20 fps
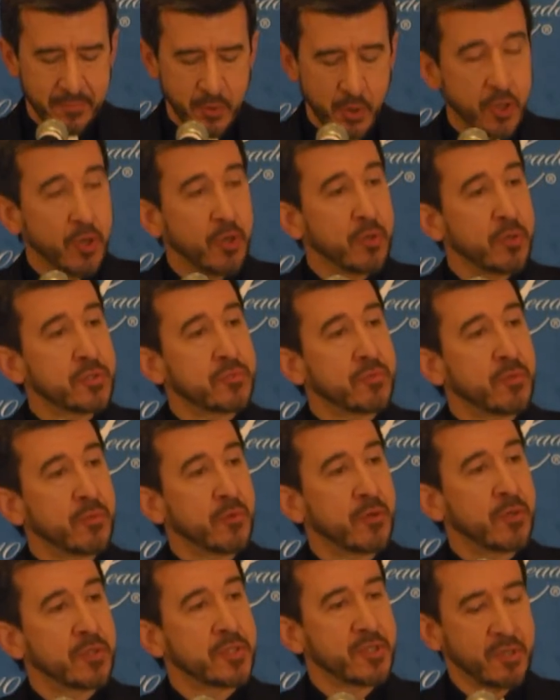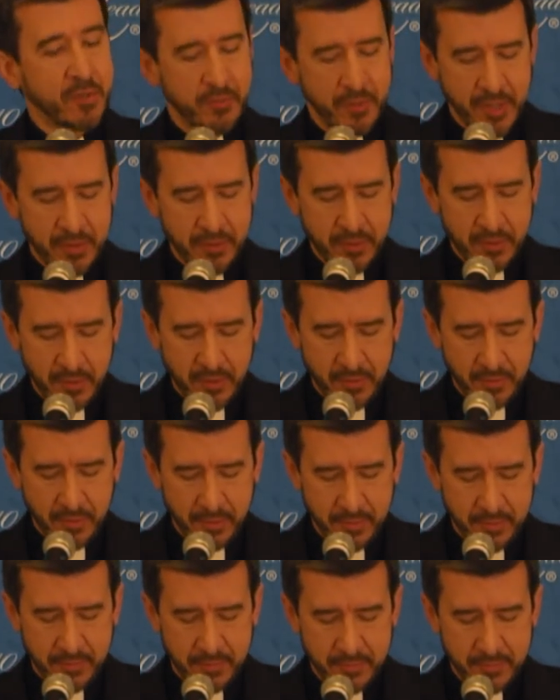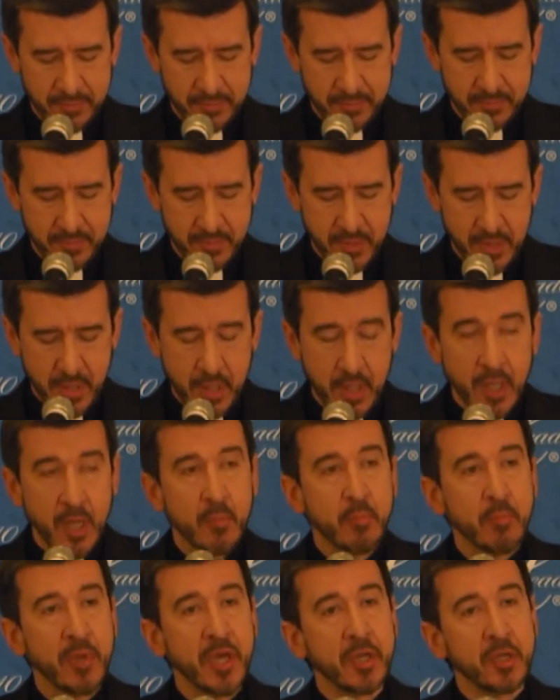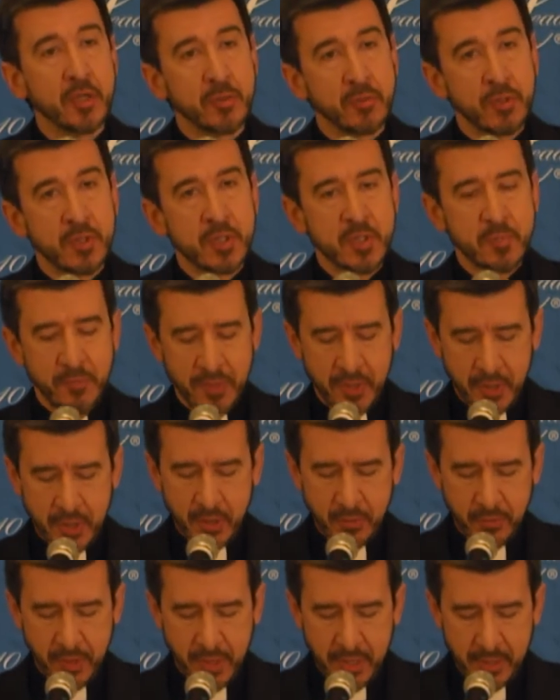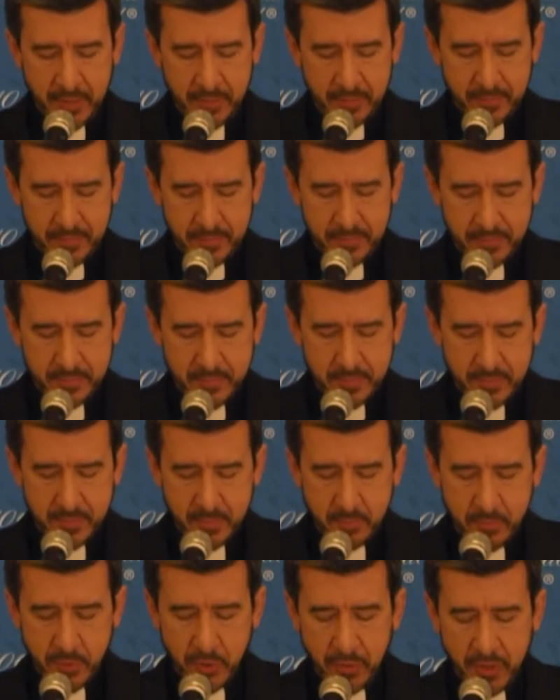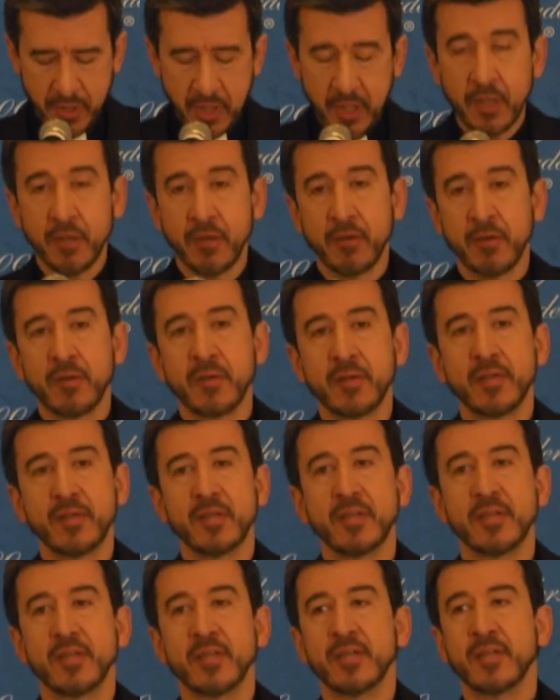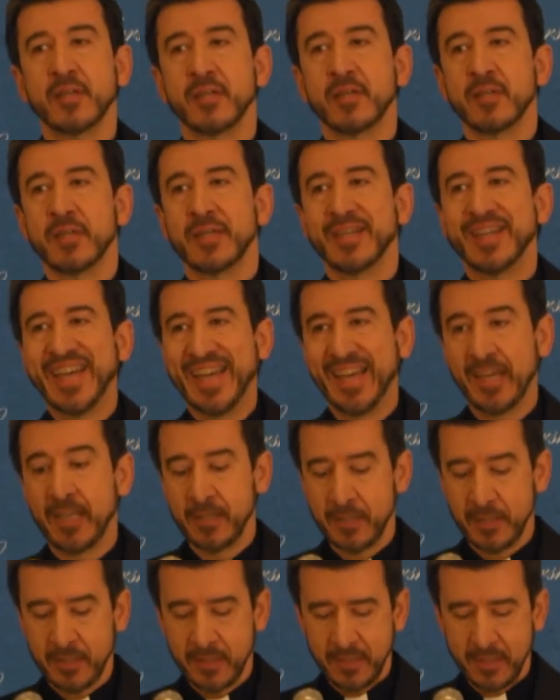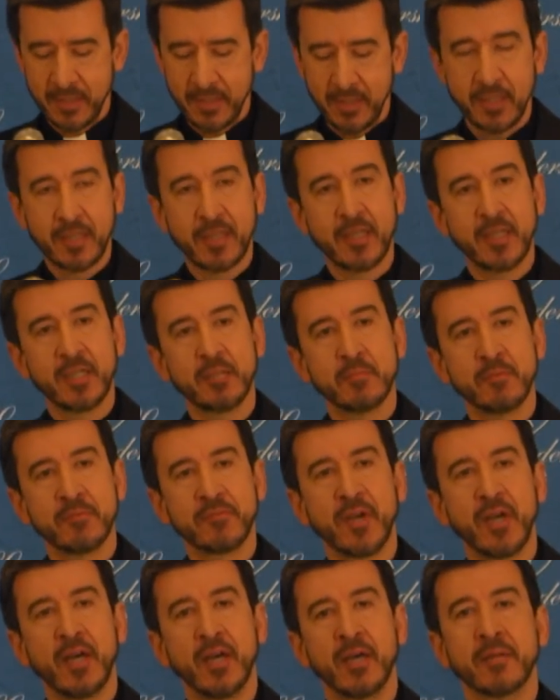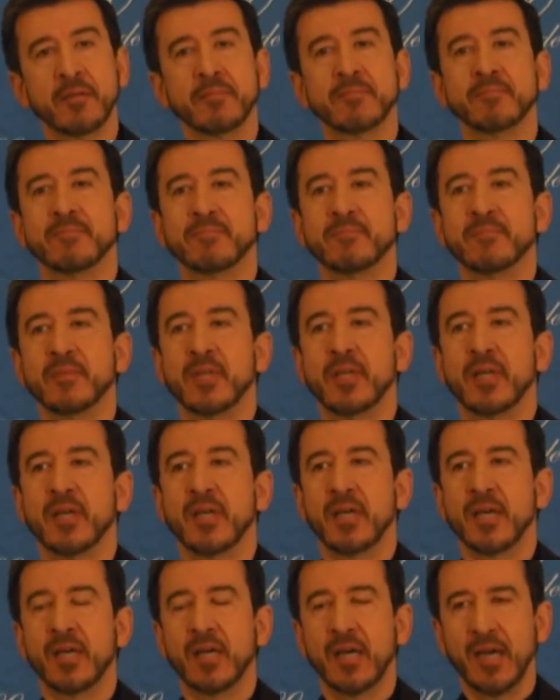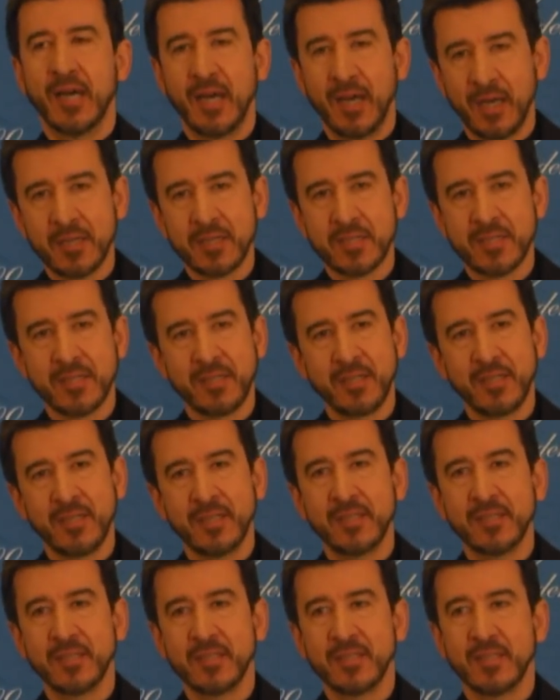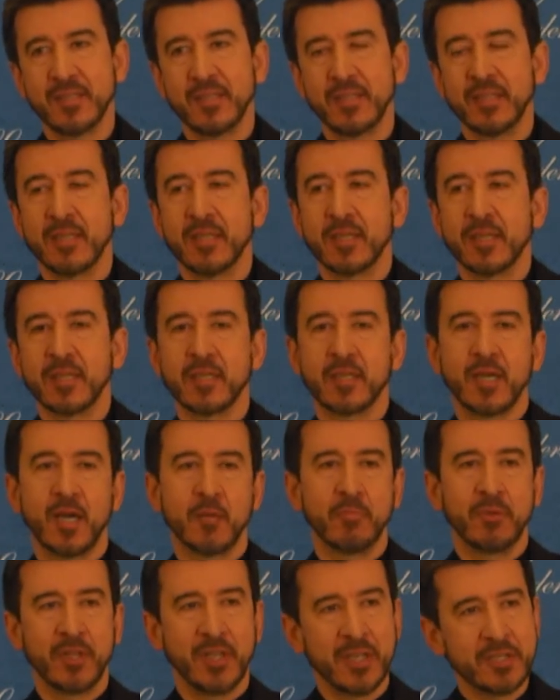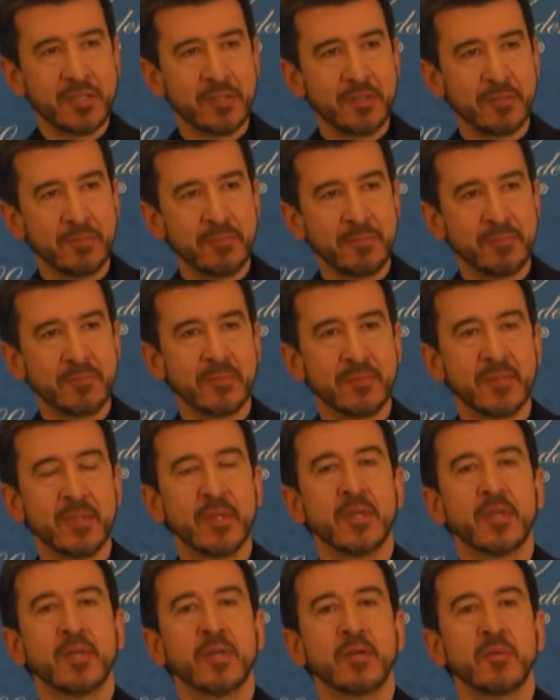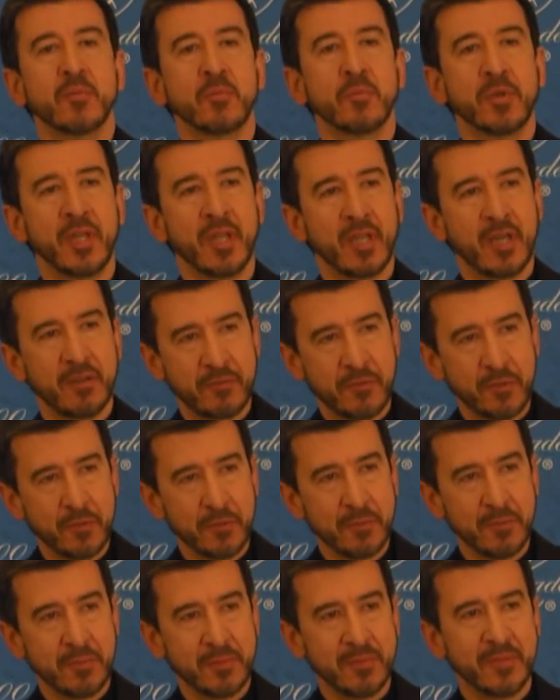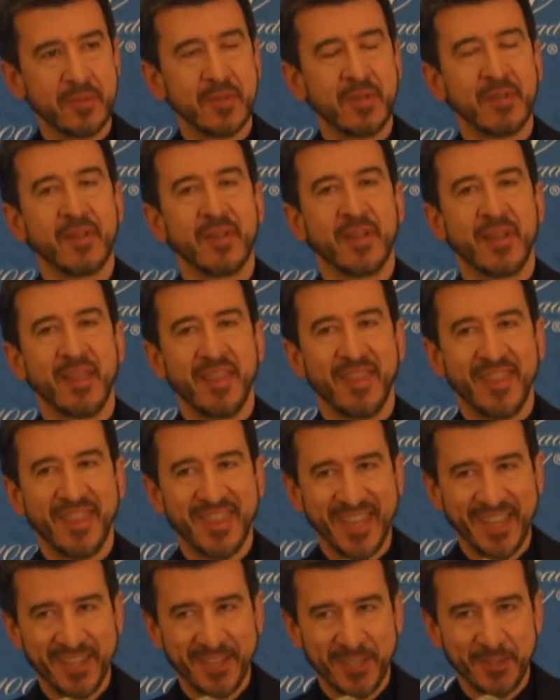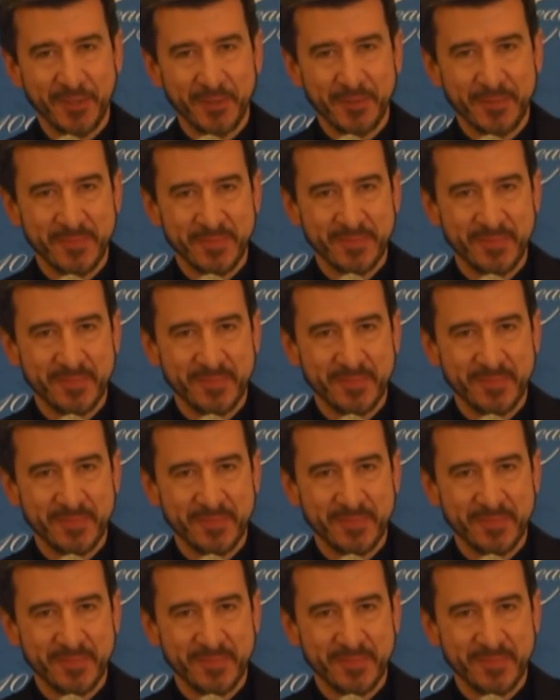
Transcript: Those rewards are great on earth. May yours be great both here and in the kingdom of God. Axi, God bless you. We love you. Thank you.